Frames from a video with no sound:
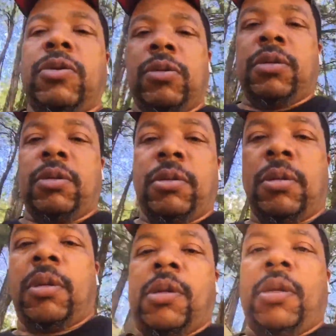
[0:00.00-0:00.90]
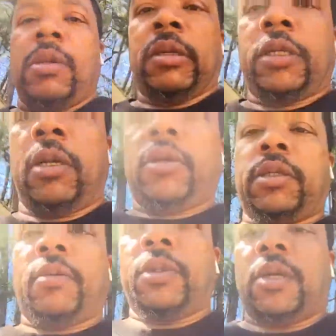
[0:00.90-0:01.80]
Hold on, show you
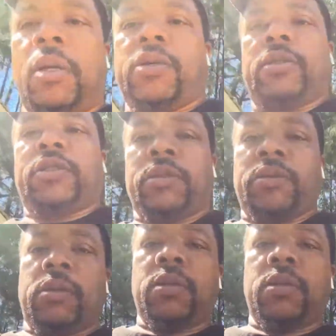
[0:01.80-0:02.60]
some dogs.